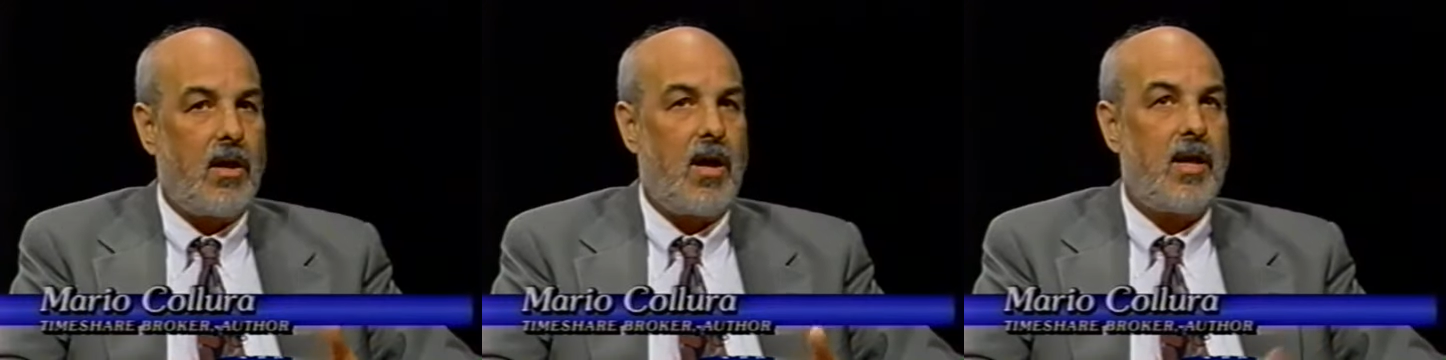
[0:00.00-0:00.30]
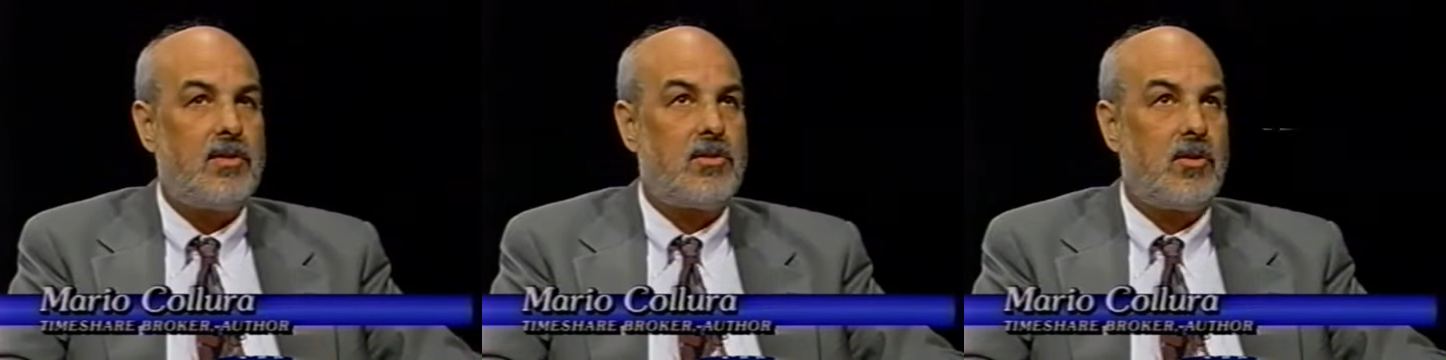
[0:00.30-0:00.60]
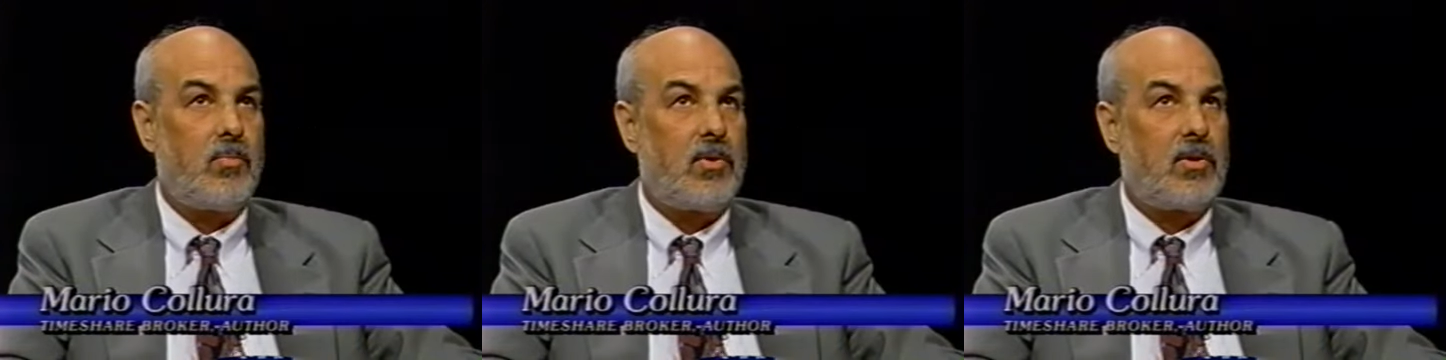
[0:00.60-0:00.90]
I
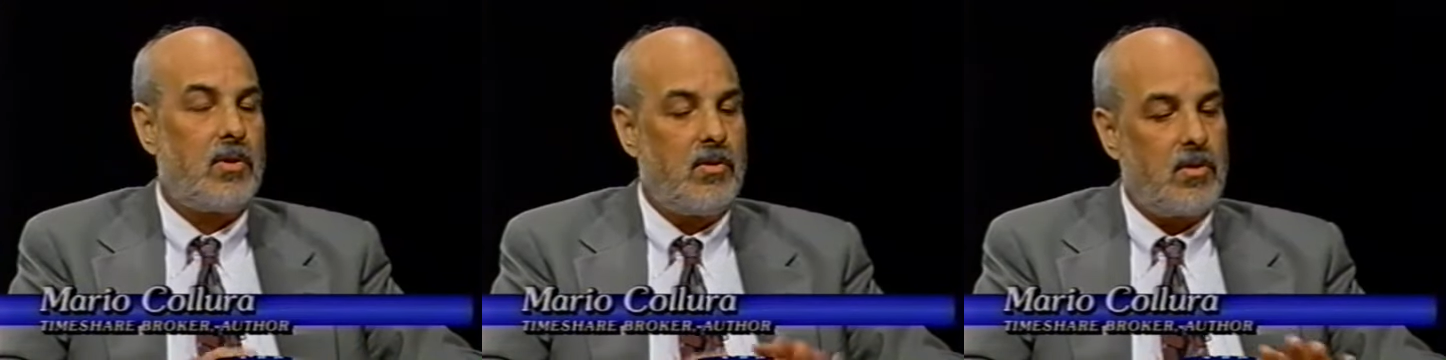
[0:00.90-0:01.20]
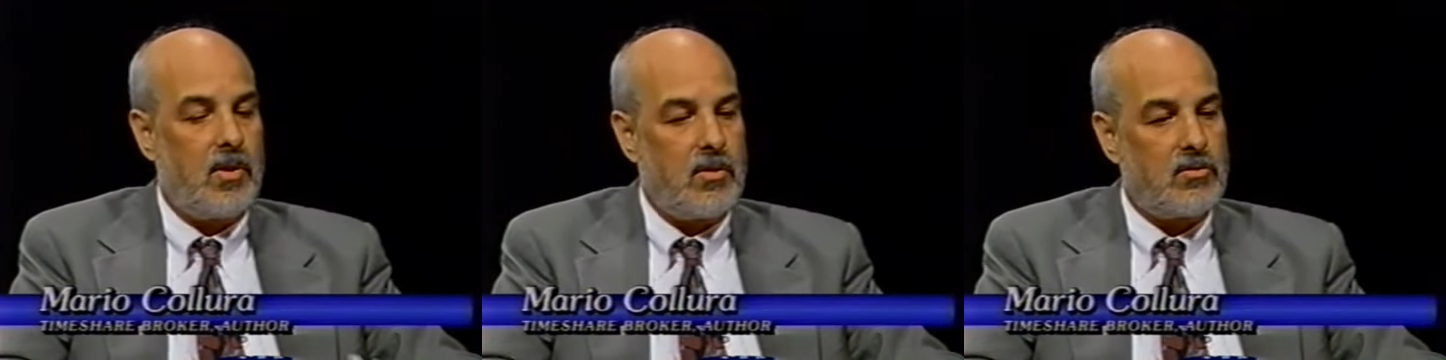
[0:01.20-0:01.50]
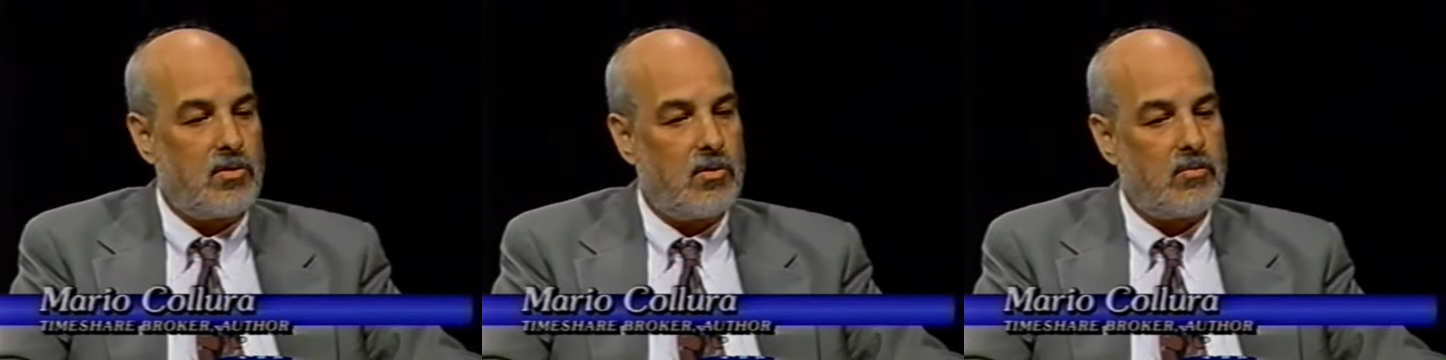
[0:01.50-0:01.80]
typically think
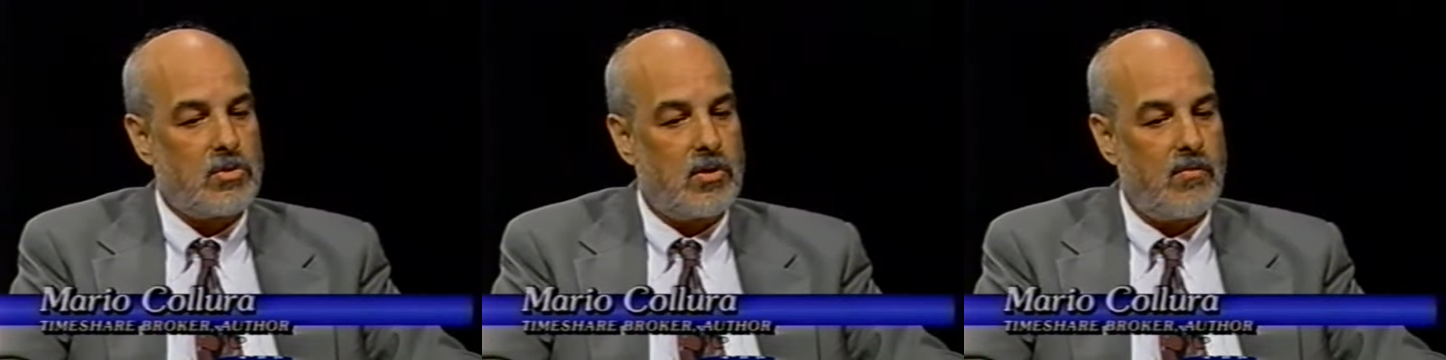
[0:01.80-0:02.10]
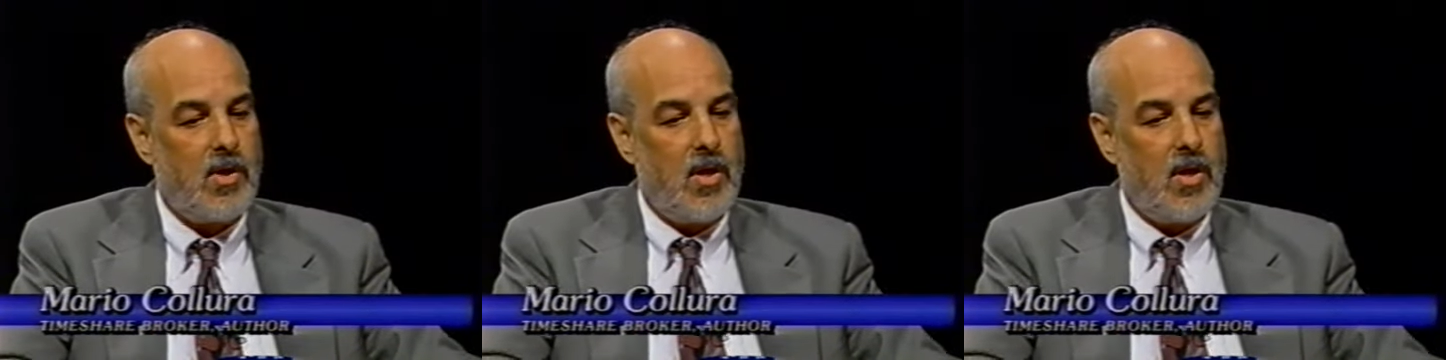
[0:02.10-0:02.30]
in terms of